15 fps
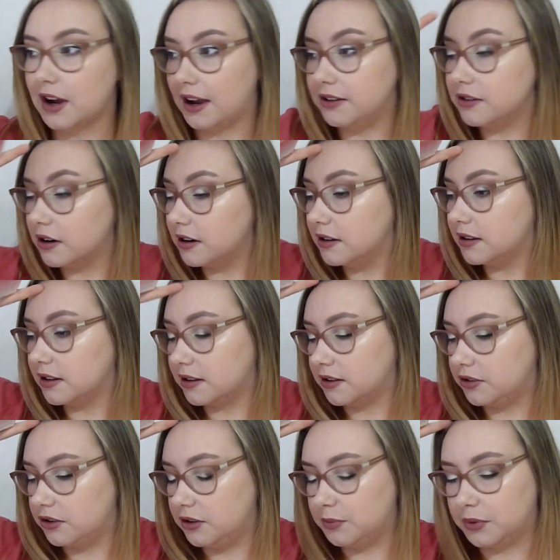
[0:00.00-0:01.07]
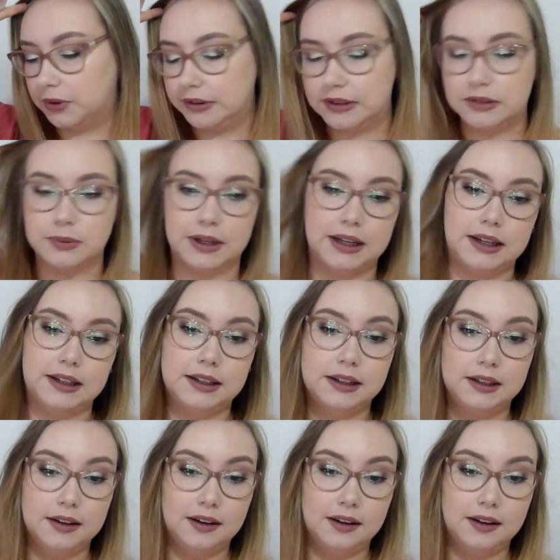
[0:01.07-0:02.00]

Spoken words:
I know that the new Born This Way